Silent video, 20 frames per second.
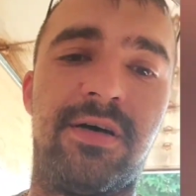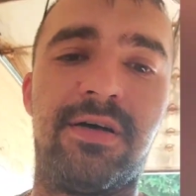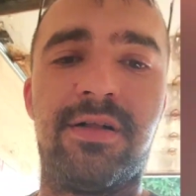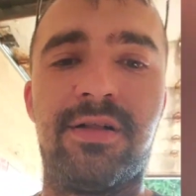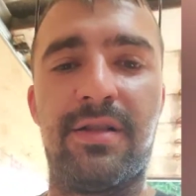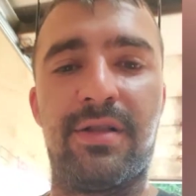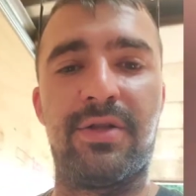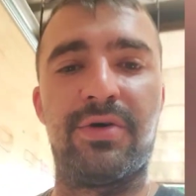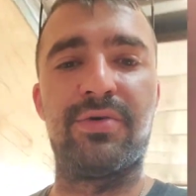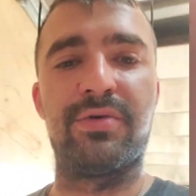
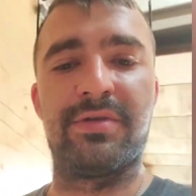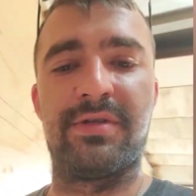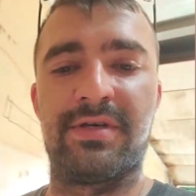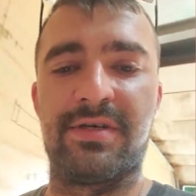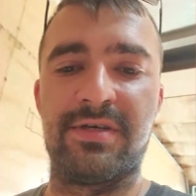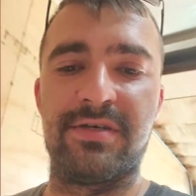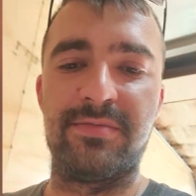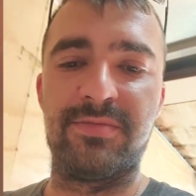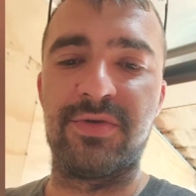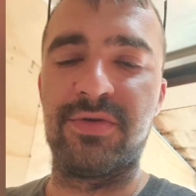a long
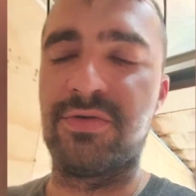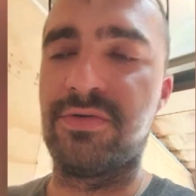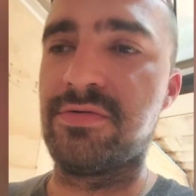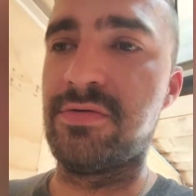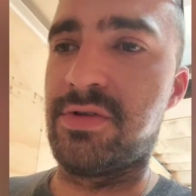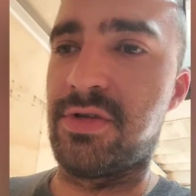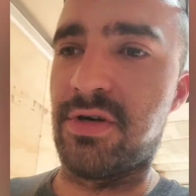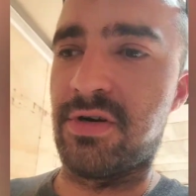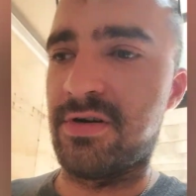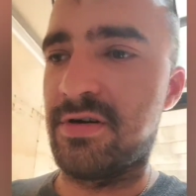time no
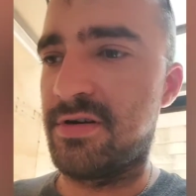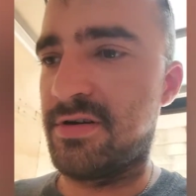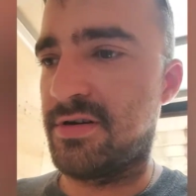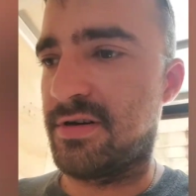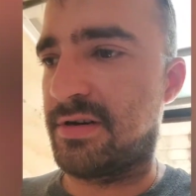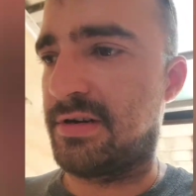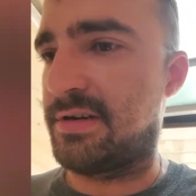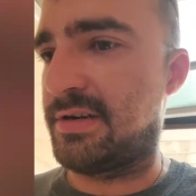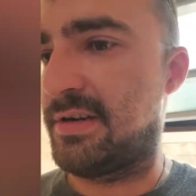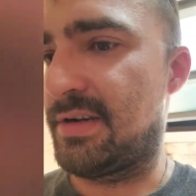
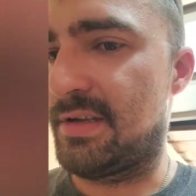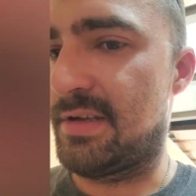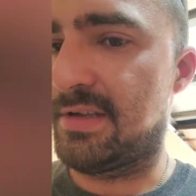talk.